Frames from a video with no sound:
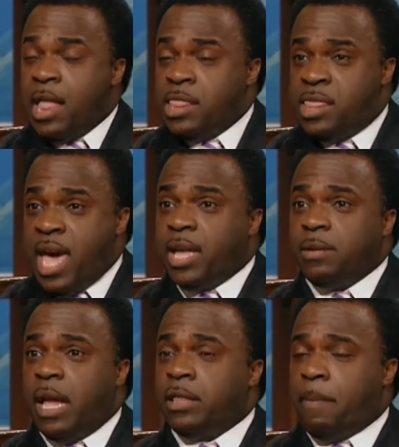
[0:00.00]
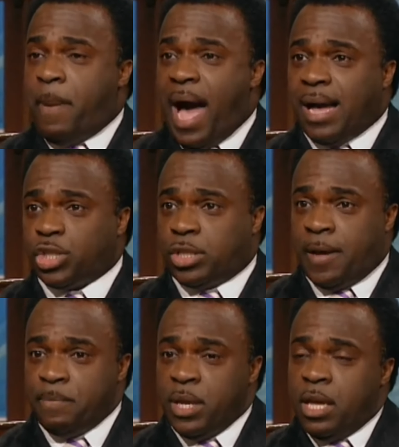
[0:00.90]
Then the
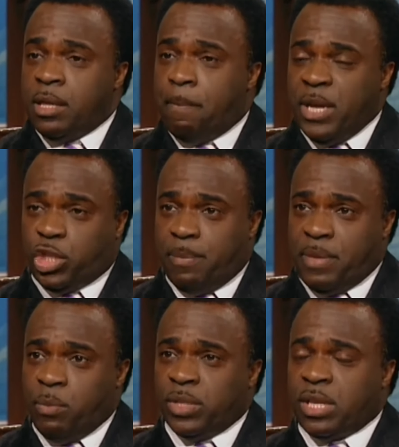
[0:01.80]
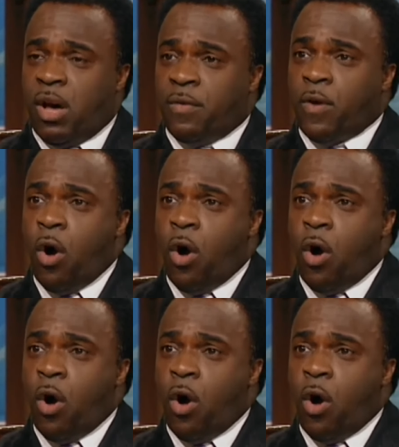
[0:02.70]
pastor, the bishop that was of,